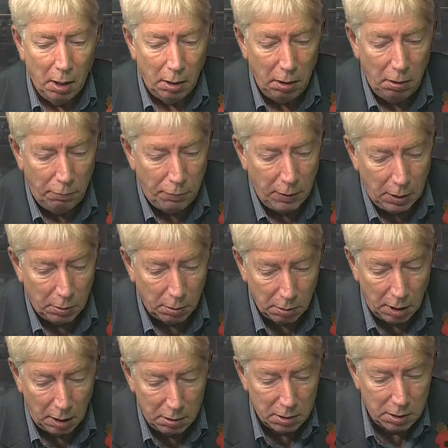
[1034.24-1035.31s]
you feel
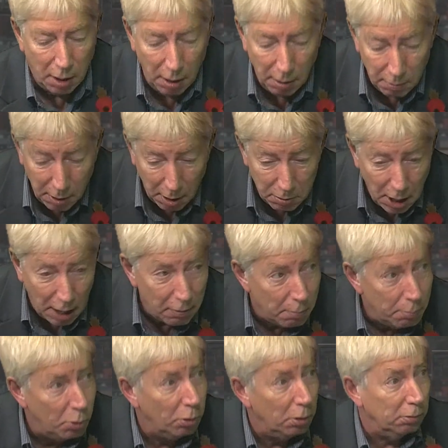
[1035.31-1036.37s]
that that Darren
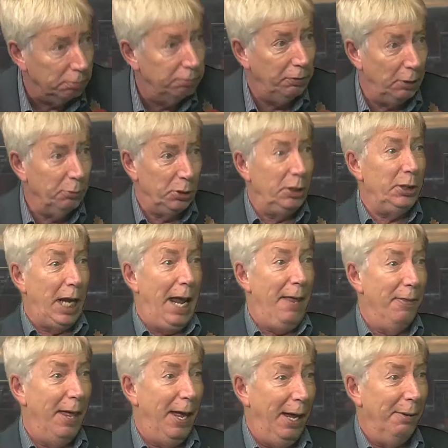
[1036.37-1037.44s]
Moore feels he's getting there.